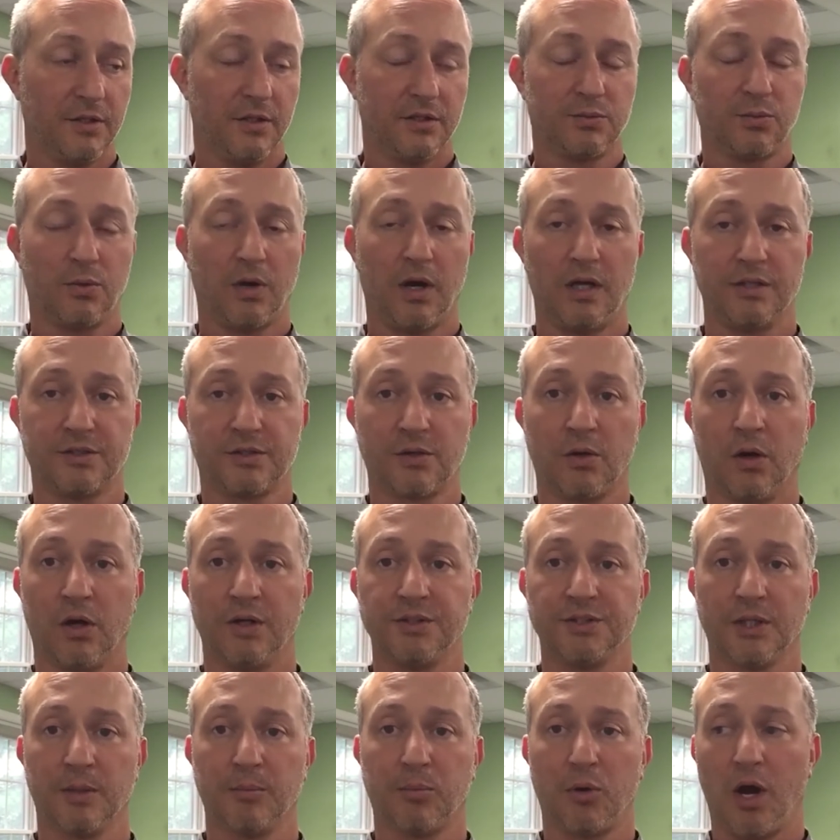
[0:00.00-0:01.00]
That's why it's
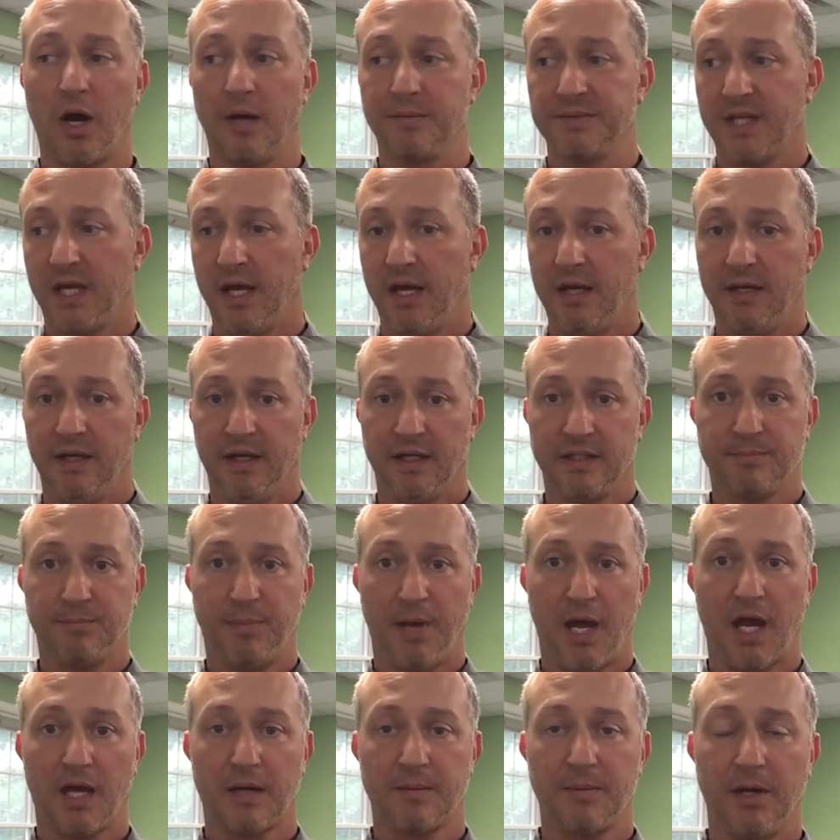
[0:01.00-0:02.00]
causing her problems, headaches,
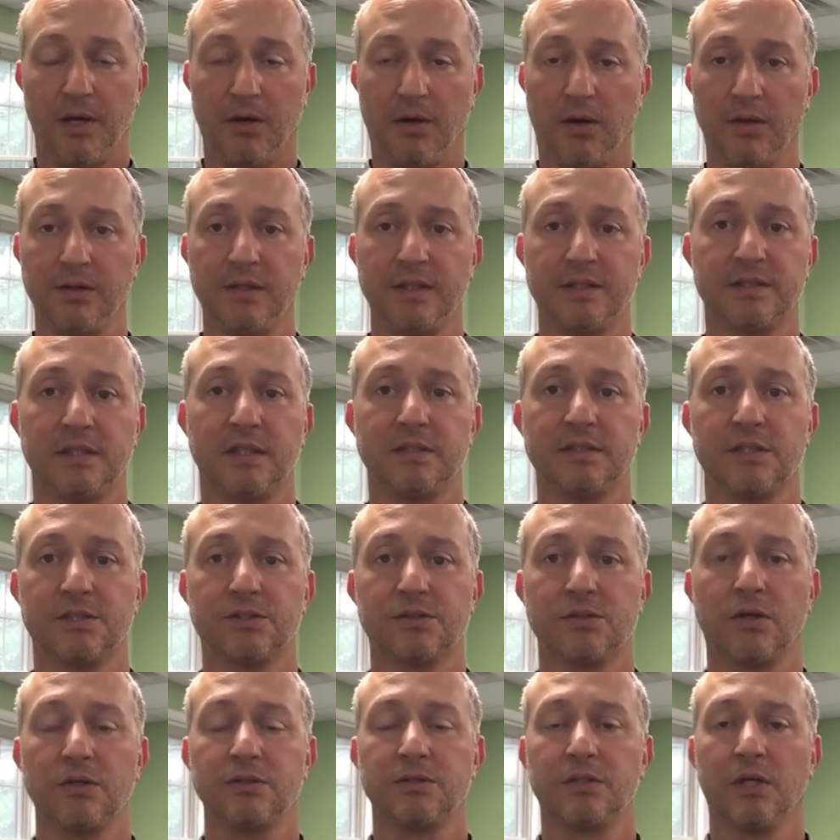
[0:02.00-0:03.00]
back pain, all these things that
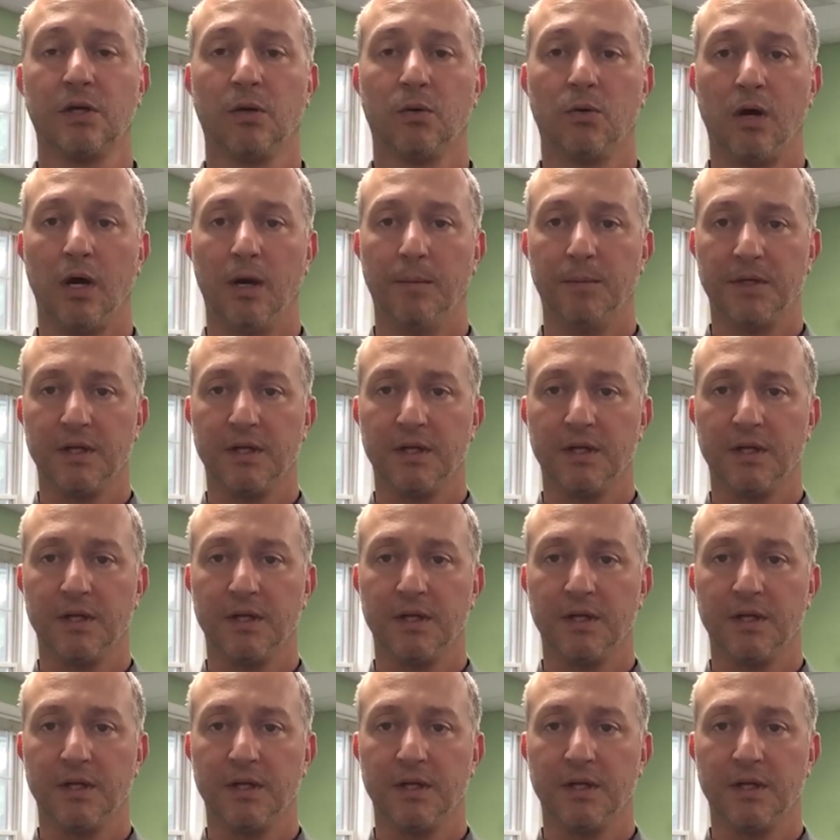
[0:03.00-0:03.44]
start to go on.